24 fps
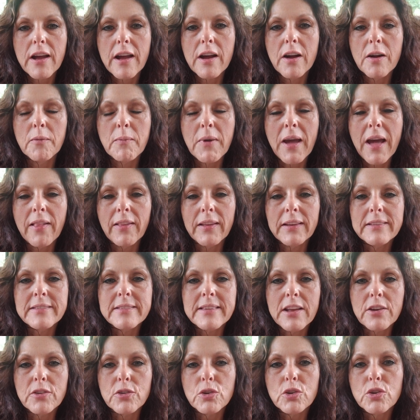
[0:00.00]

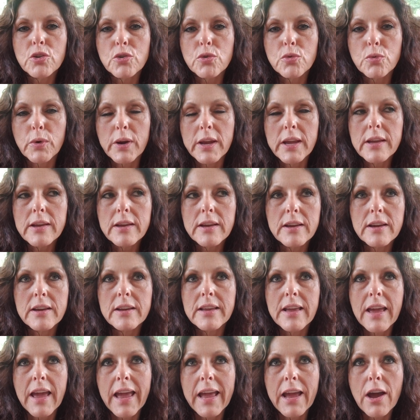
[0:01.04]
Alexander Creek,
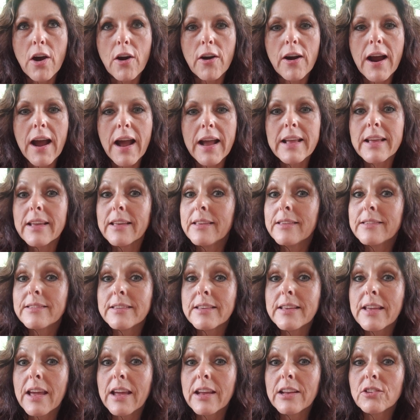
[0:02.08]

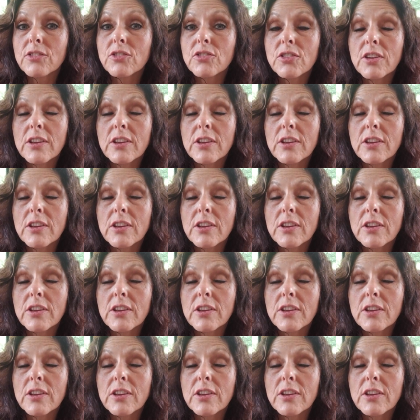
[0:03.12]
Kriech,